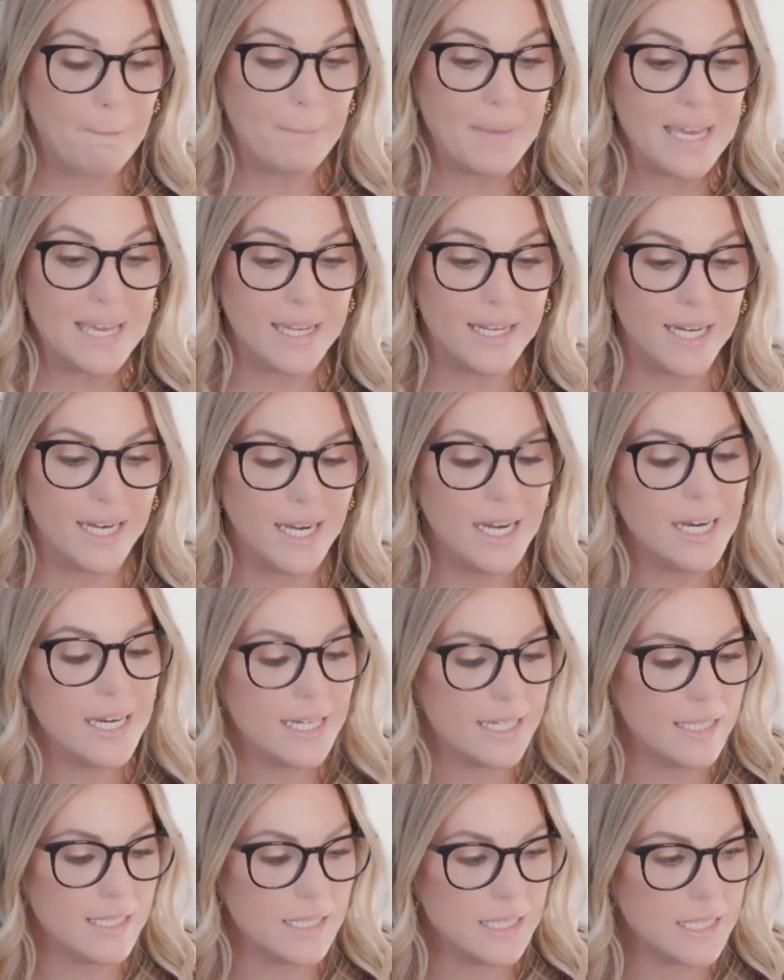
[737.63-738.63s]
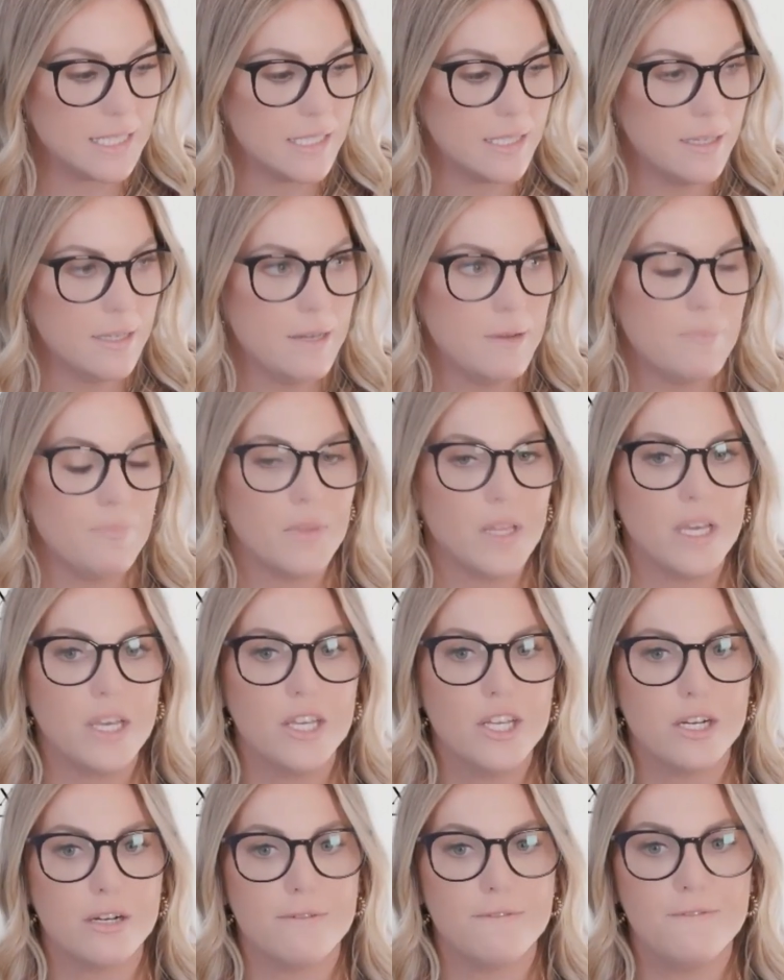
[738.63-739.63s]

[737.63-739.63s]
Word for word: because you're hmm.